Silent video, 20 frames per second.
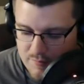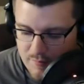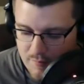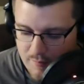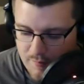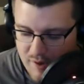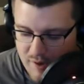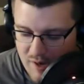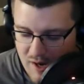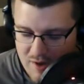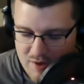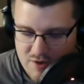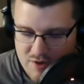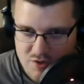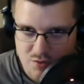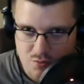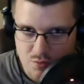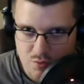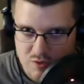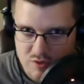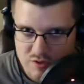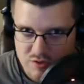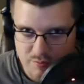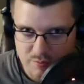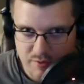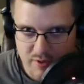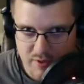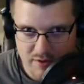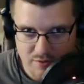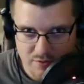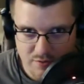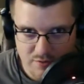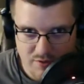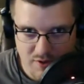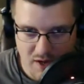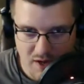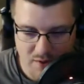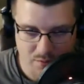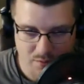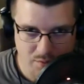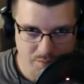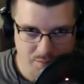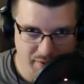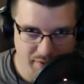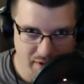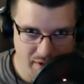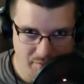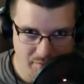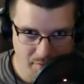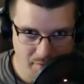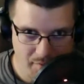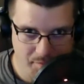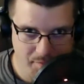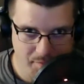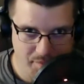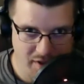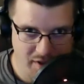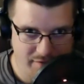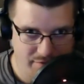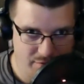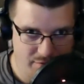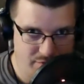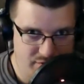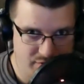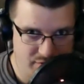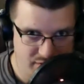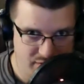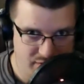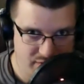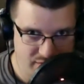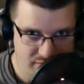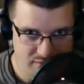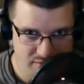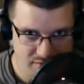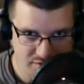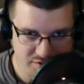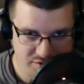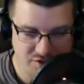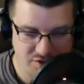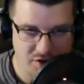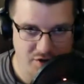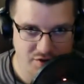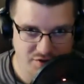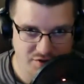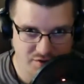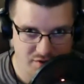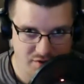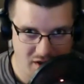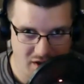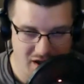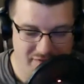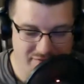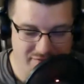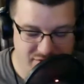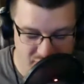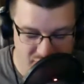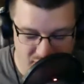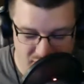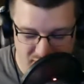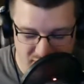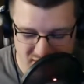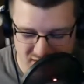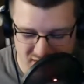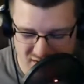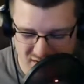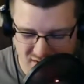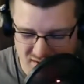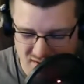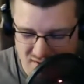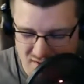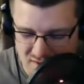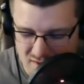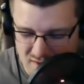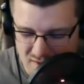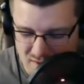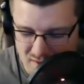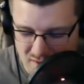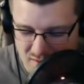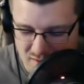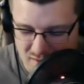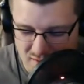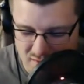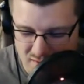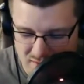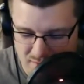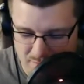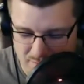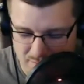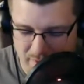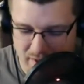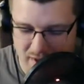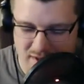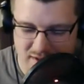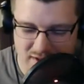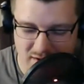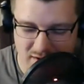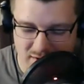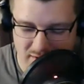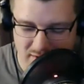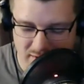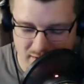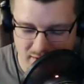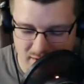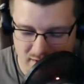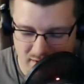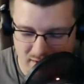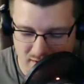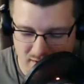but I do want to play through. I will probably play through the starter zone. I've started the Pandaren.